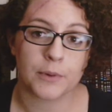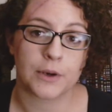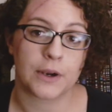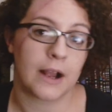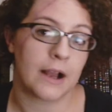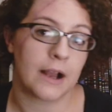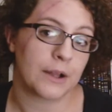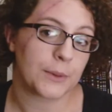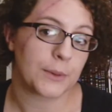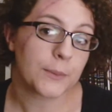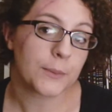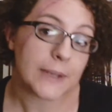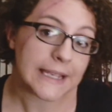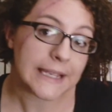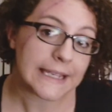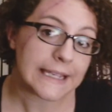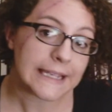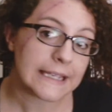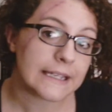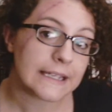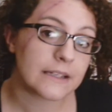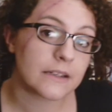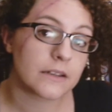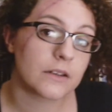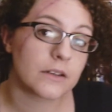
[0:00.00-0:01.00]
or
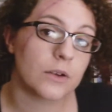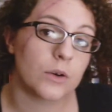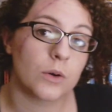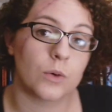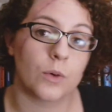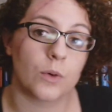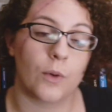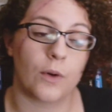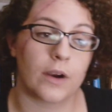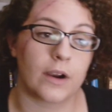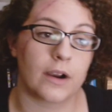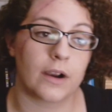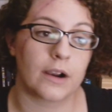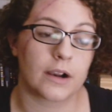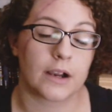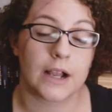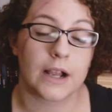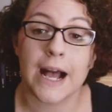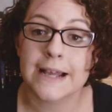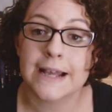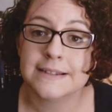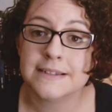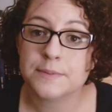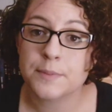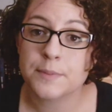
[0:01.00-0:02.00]
Halloween or
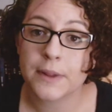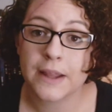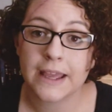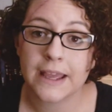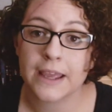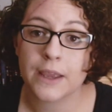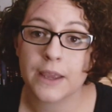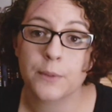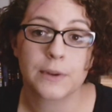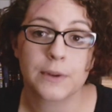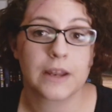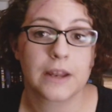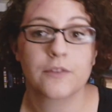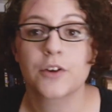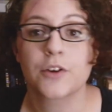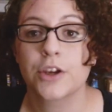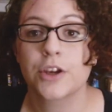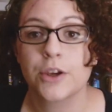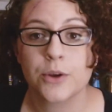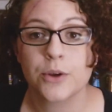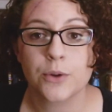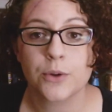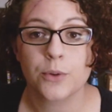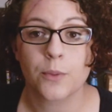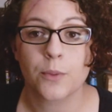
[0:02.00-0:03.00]
cosplay, whatever
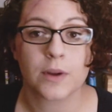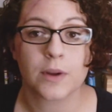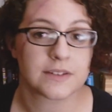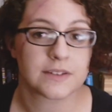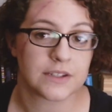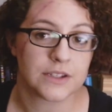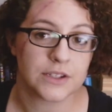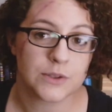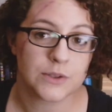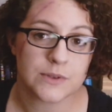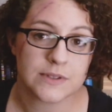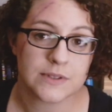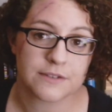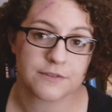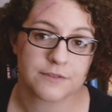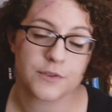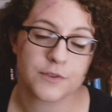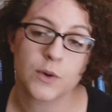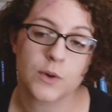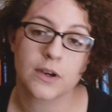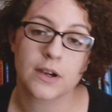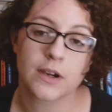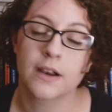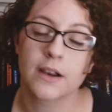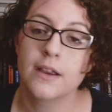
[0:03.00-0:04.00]
you want to use it
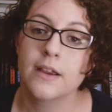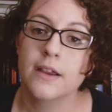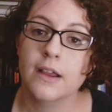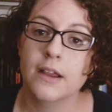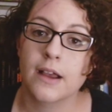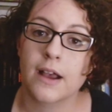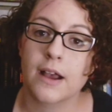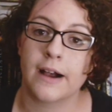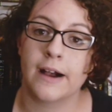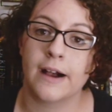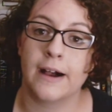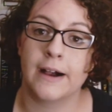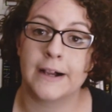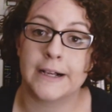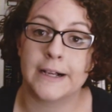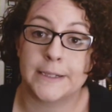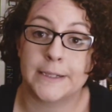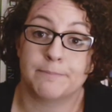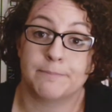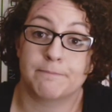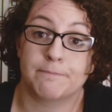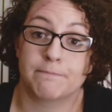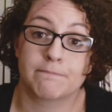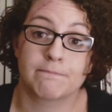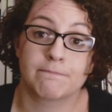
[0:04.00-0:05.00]
for.
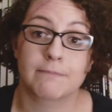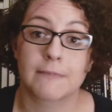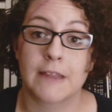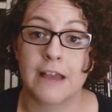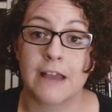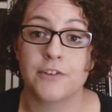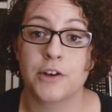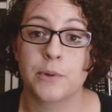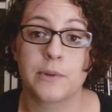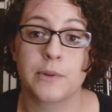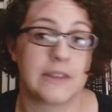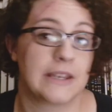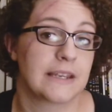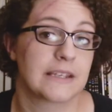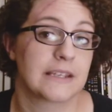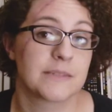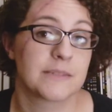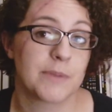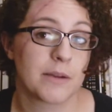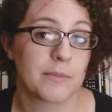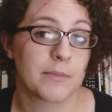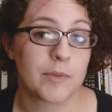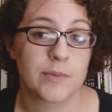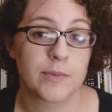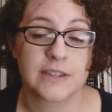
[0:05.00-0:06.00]
Have fun with it.
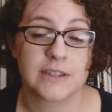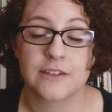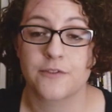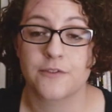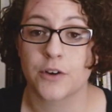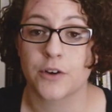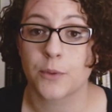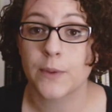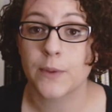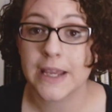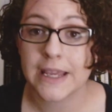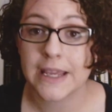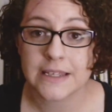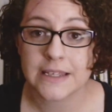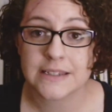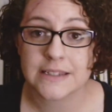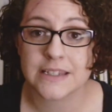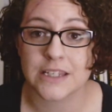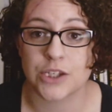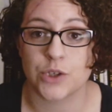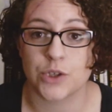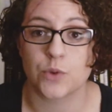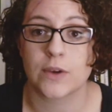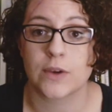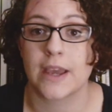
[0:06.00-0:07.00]
Experiment with different ways
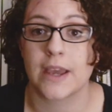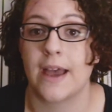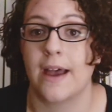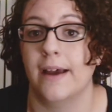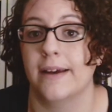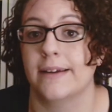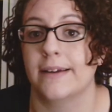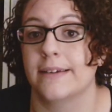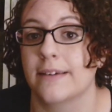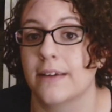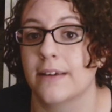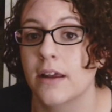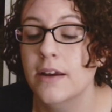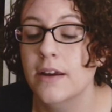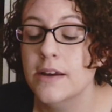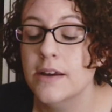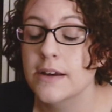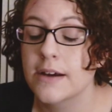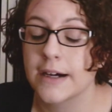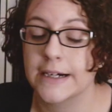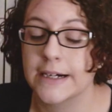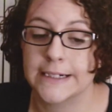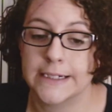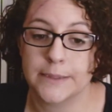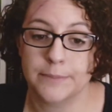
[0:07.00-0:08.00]
that you can
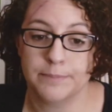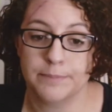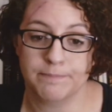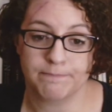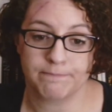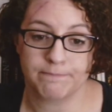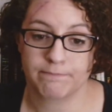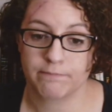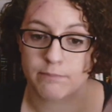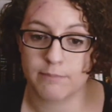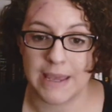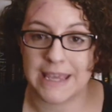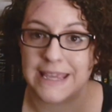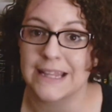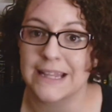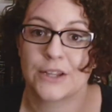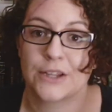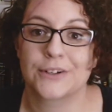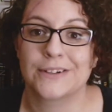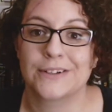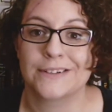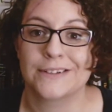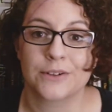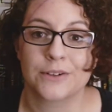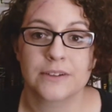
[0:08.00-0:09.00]
make
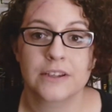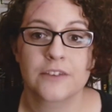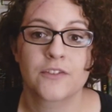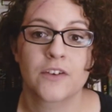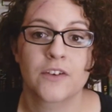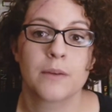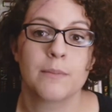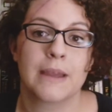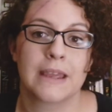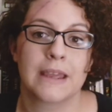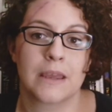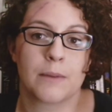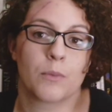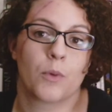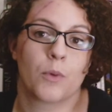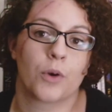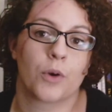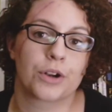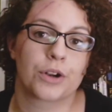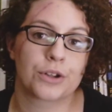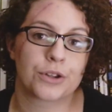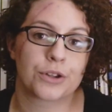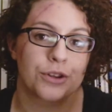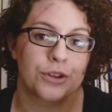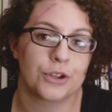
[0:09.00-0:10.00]
it look a little different, make it
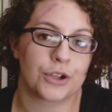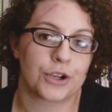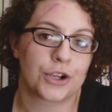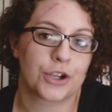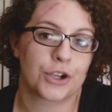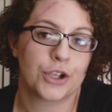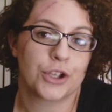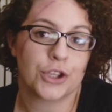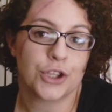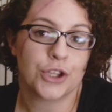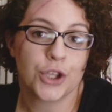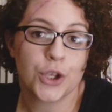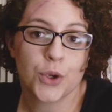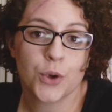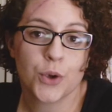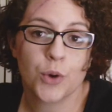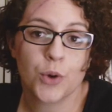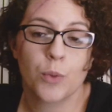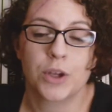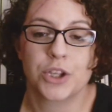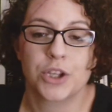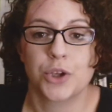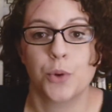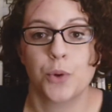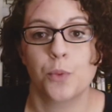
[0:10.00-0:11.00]
more look
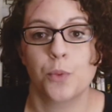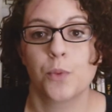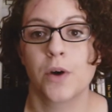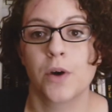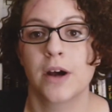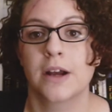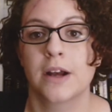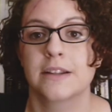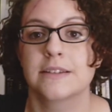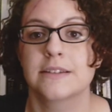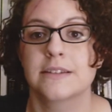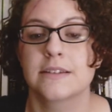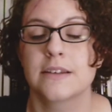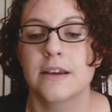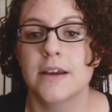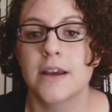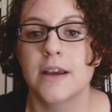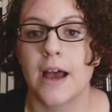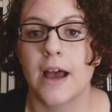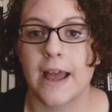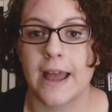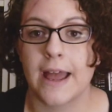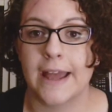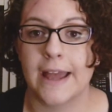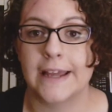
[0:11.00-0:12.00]
you, what you want,
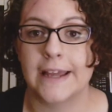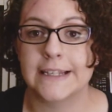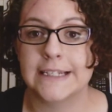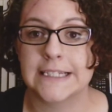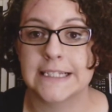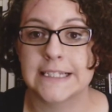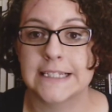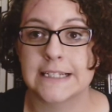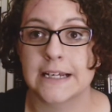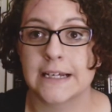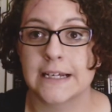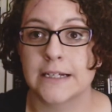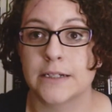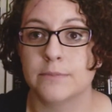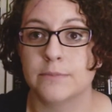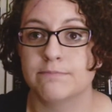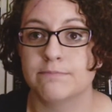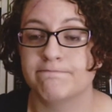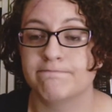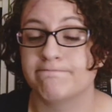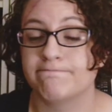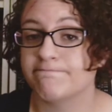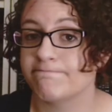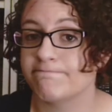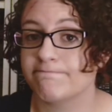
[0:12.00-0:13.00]

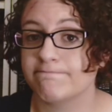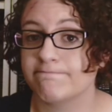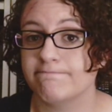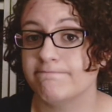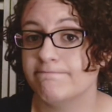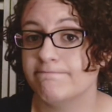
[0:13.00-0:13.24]
and